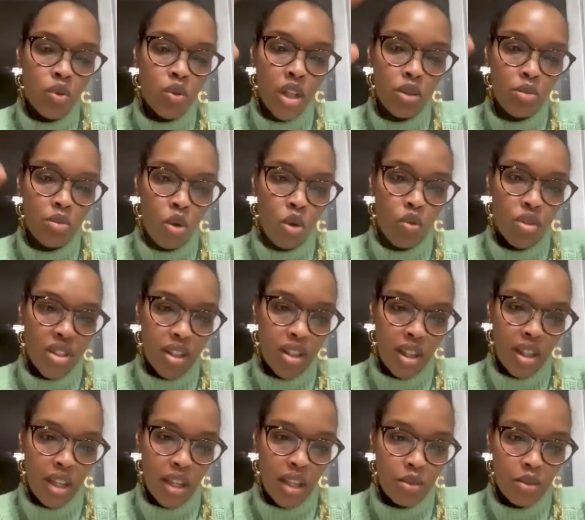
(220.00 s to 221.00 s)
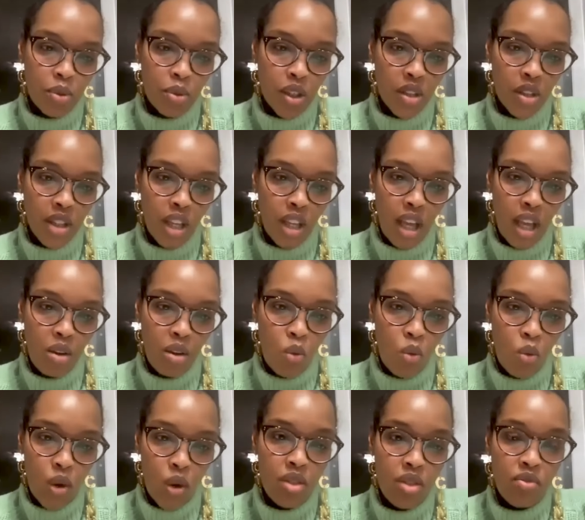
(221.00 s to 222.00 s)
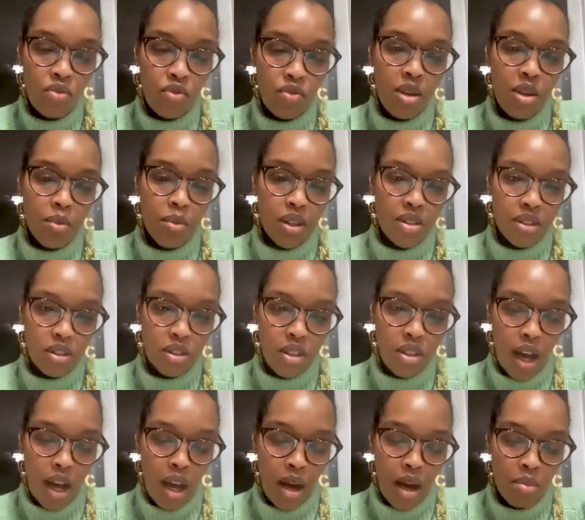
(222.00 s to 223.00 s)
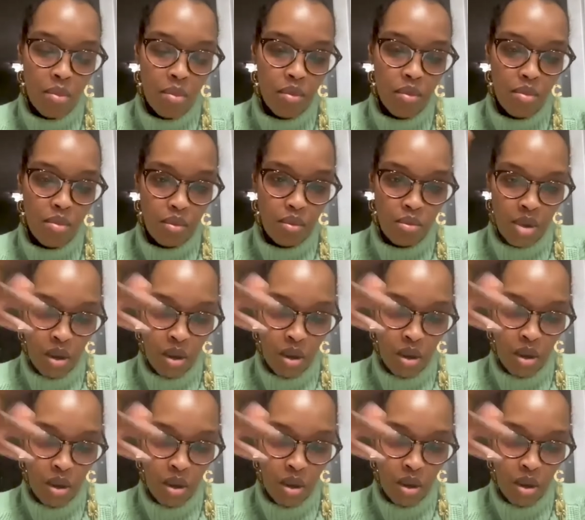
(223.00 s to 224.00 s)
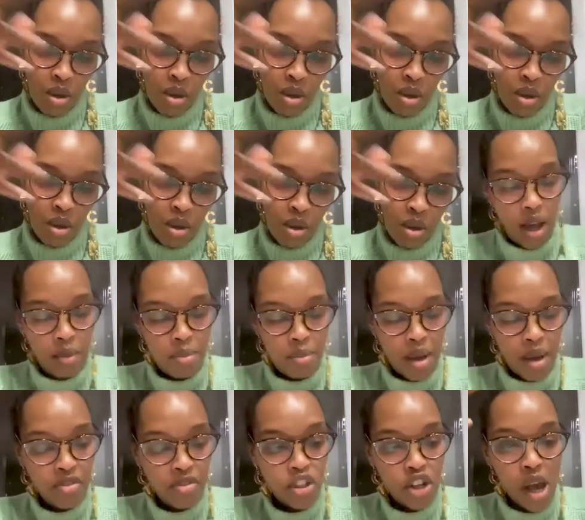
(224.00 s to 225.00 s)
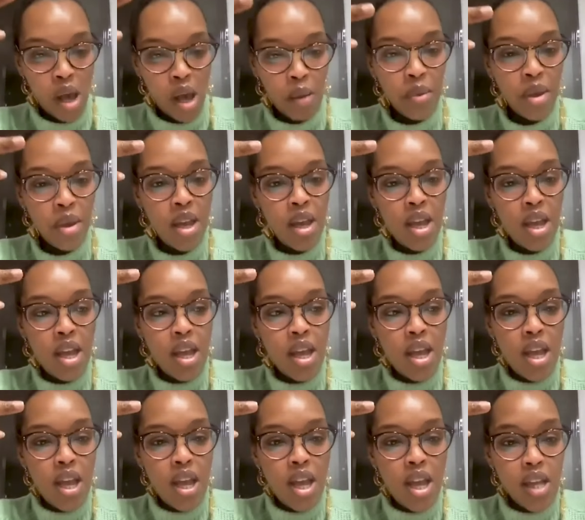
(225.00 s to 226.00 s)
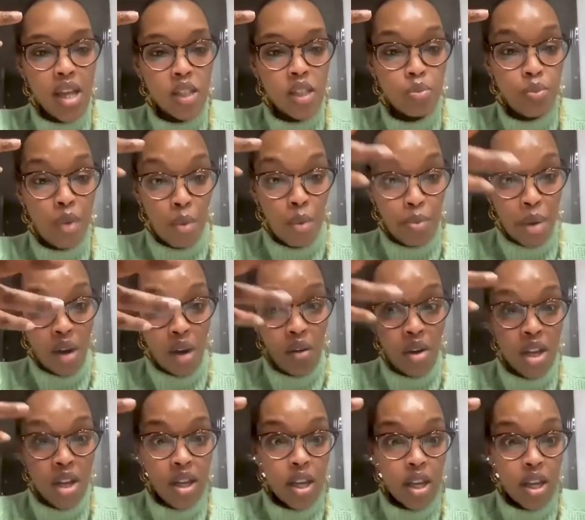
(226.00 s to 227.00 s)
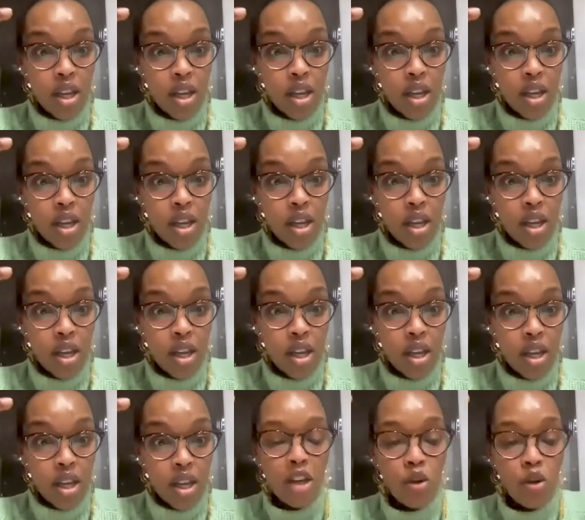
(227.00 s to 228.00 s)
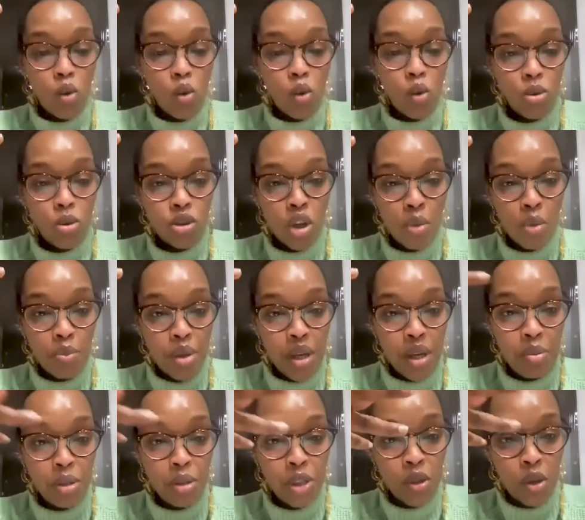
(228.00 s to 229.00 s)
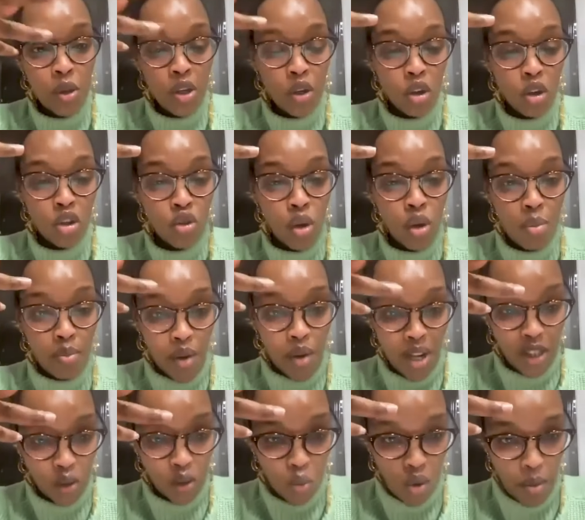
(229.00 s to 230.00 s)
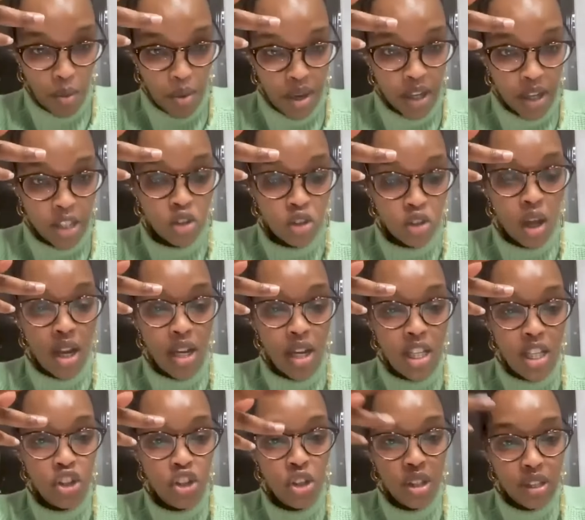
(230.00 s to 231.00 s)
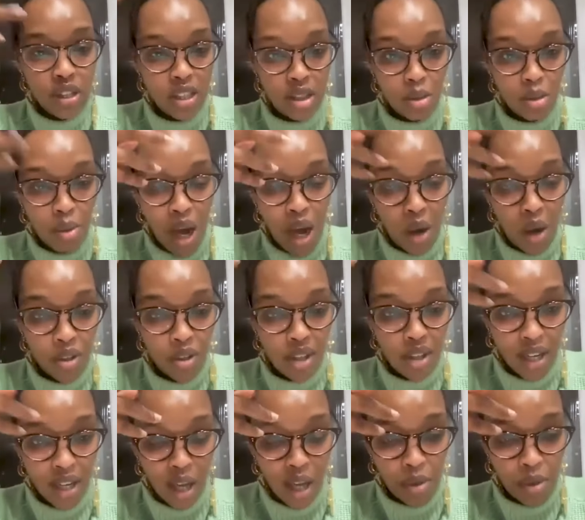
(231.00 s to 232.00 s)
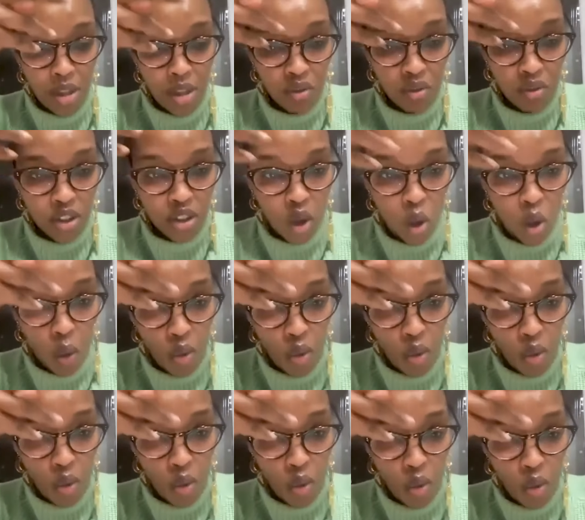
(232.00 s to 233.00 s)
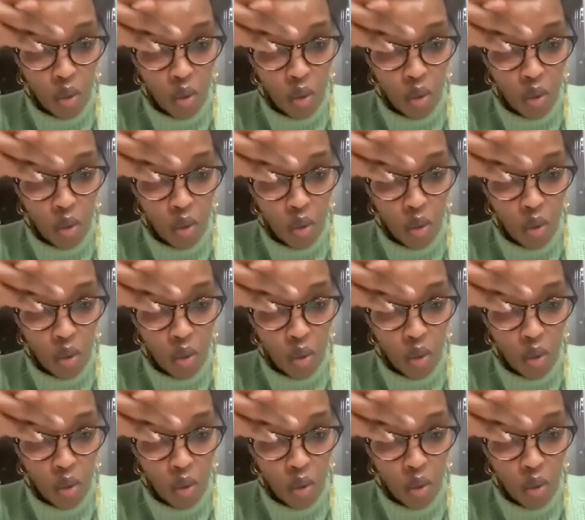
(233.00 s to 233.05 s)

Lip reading: that's why it's more ridiculous, because with female mutilation, with FGM, it's barbaric, it's wrong, and also people do it in order to oppress women. So at least you can see the power dynamics of this whole thing.